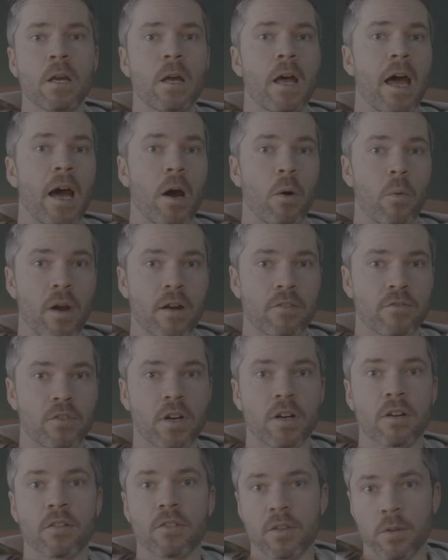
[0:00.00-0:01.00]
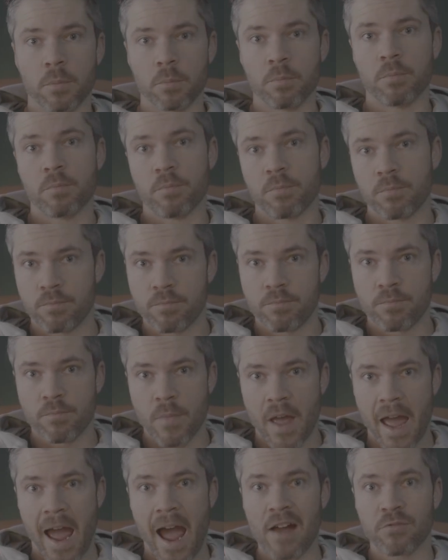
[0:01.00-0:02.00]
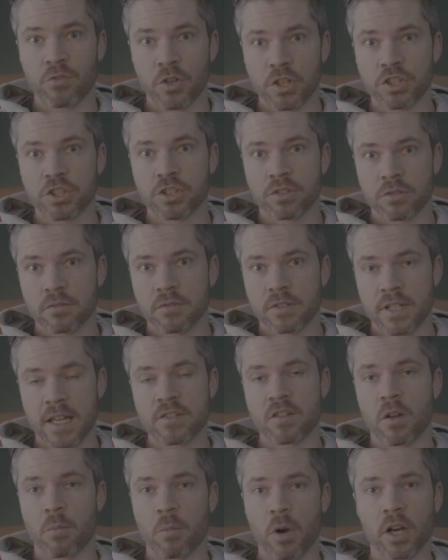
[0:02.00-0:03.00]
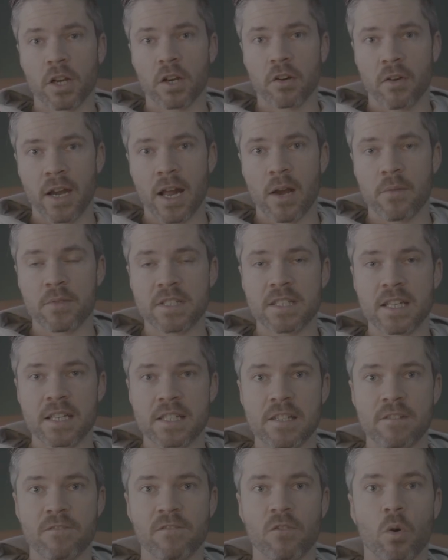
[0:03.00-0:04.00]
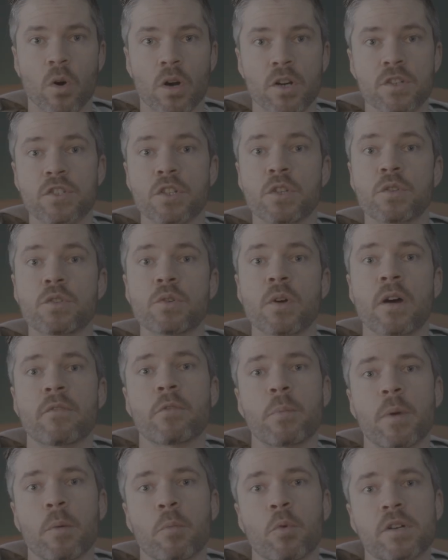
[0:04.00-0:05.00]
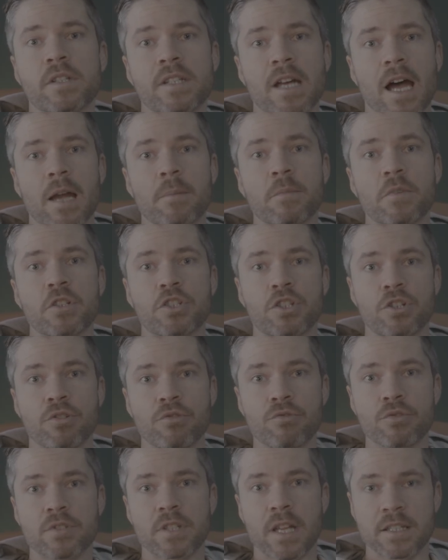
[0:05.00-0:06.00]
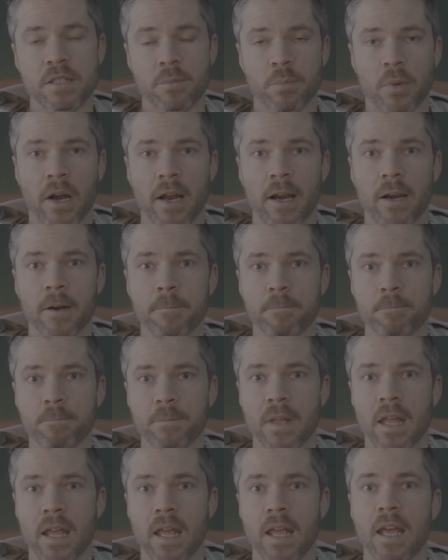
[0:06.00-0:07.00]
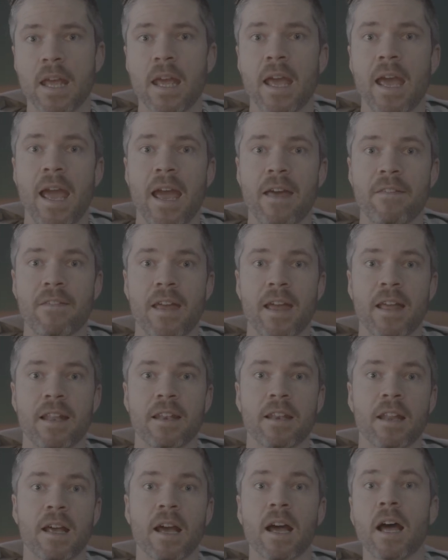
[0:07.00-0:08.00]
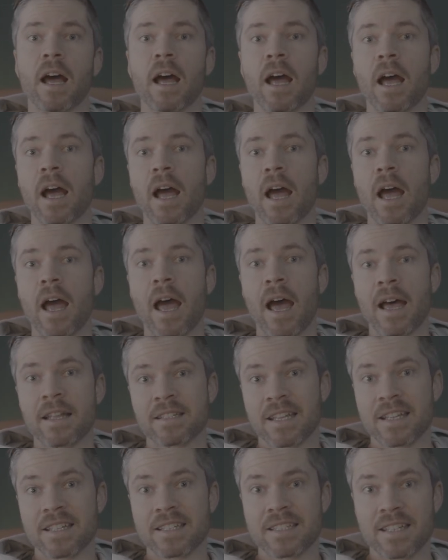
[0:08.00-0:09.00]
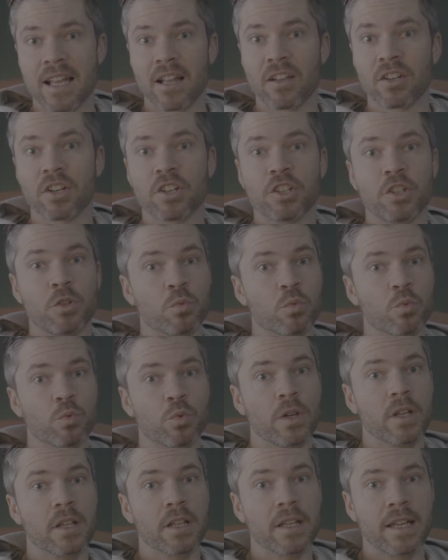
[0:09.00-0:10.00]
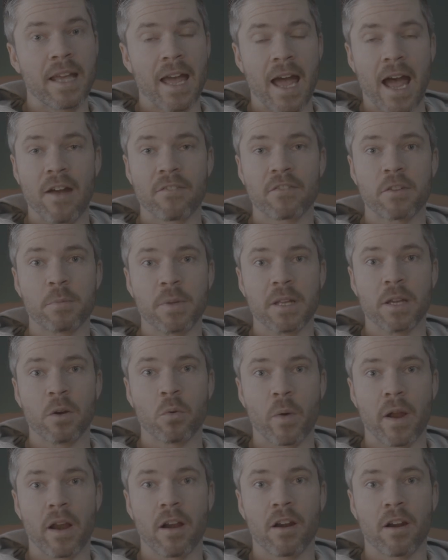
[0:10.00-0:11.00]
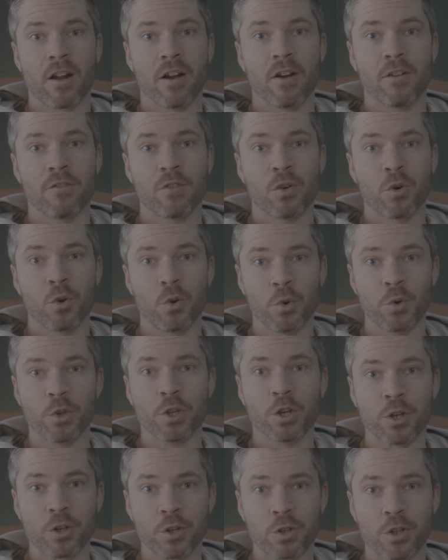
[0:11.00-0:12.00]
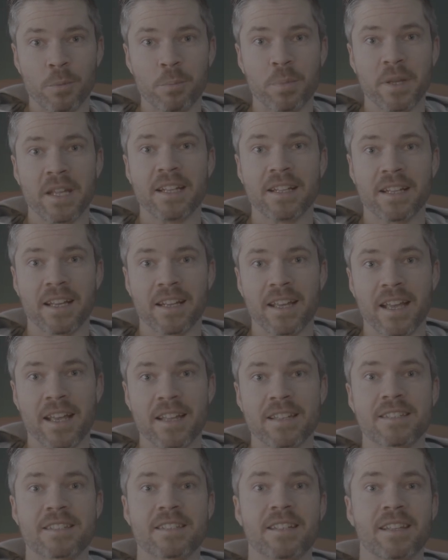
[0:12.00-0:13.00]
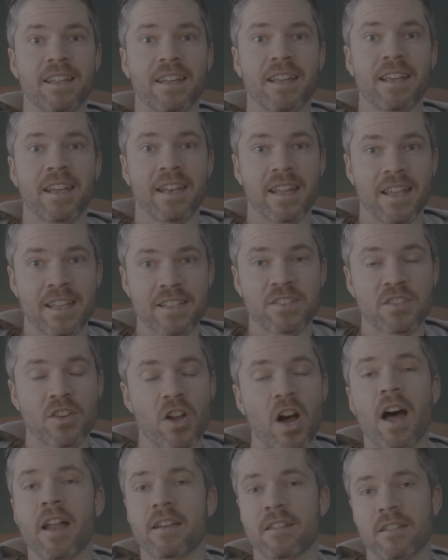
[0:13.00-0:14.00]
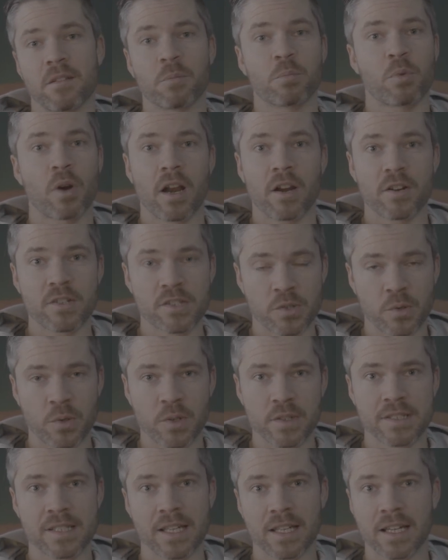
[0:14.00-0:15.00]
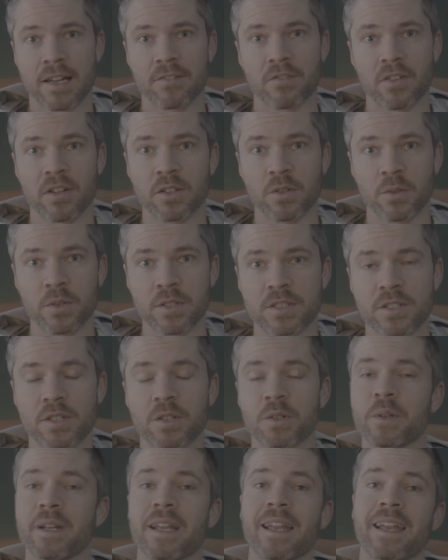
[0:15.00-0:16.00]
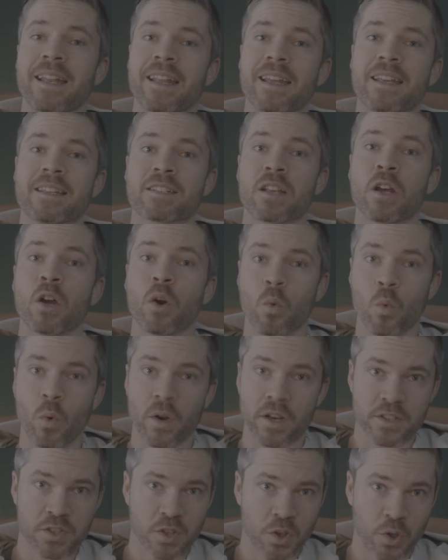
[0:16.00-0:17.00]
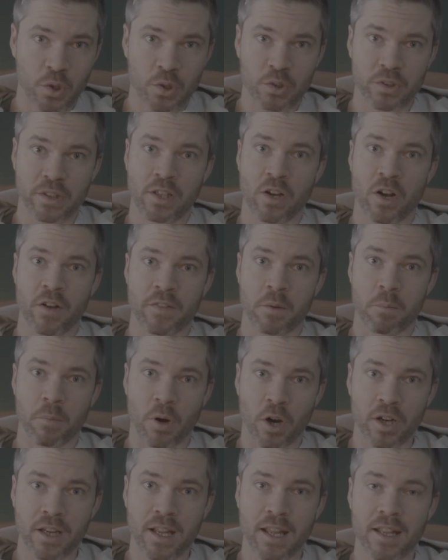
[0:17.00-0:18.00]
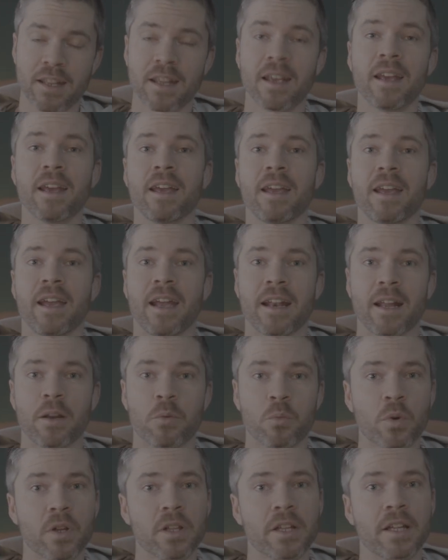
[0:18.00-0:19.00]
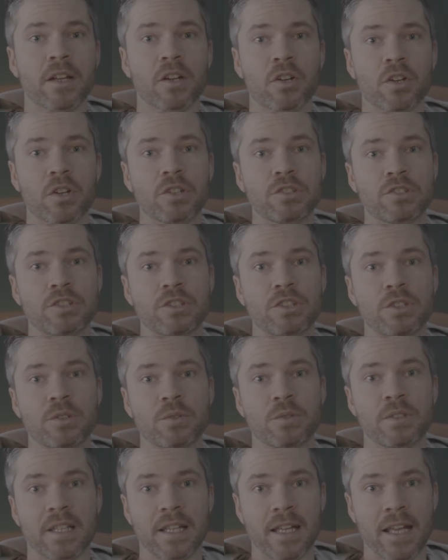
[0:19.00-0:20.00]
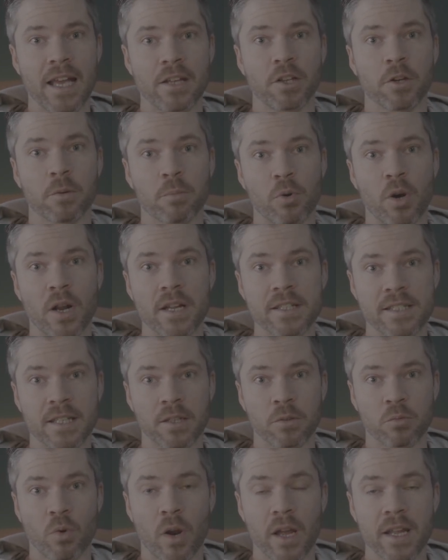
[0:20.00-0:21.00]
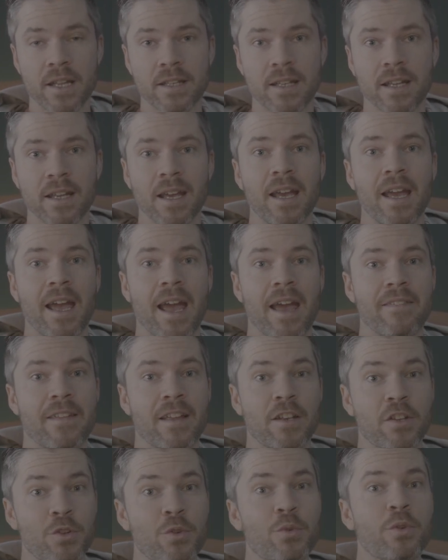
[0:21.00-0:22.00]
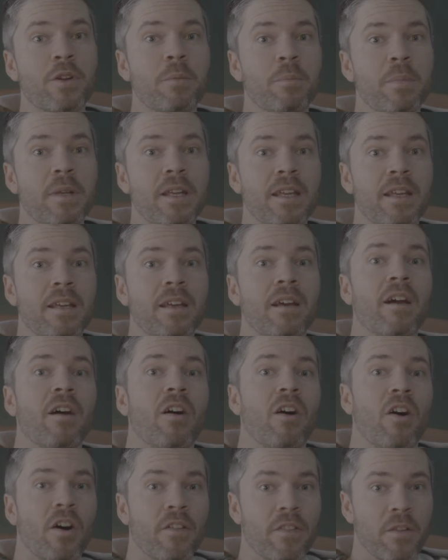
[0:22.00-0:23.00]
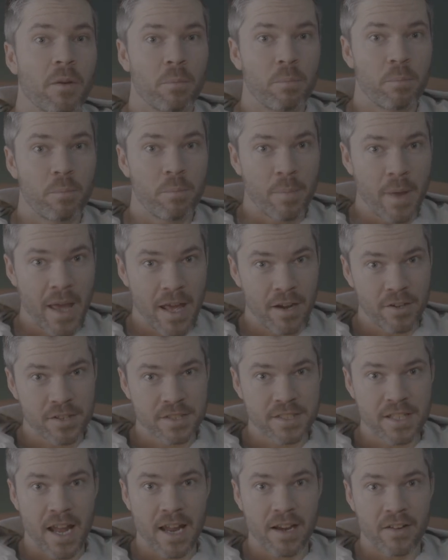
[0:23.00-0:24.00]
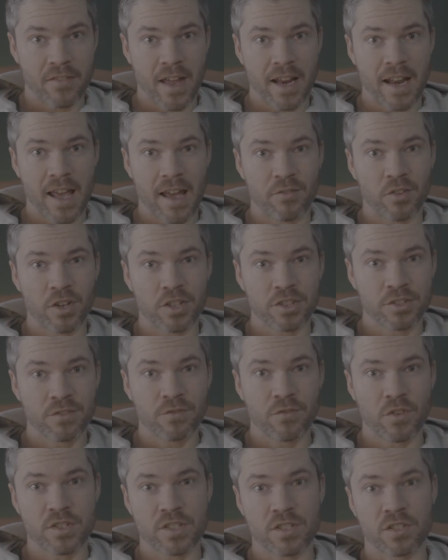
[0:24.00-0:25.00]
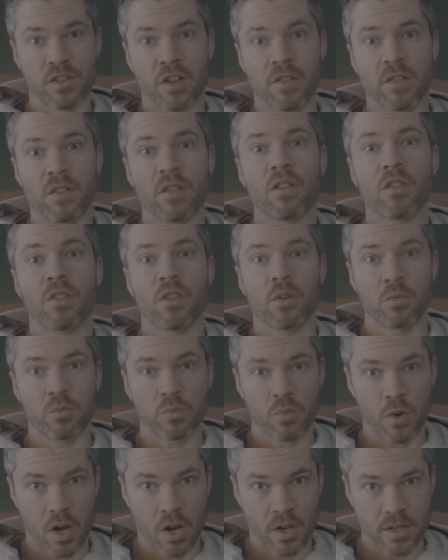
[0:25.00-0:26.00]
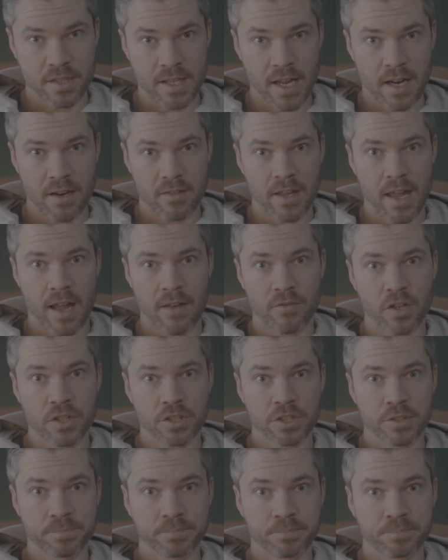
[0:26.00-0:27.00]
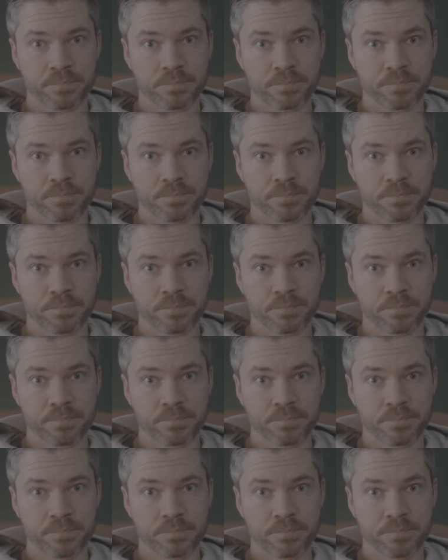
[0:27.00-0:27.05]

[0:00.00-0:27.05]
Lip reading: However, the average days on market right now is 64. So you do have a bit more time to choose as a buyer. And then as a seller, you really have to be aware of who you're competing against. It is not the prior solds, like I've alluded to. It is what is currently on the market. And I really encourage you to get your pricing right. And then you can be on the better side of that average versus on the wrong side of the average.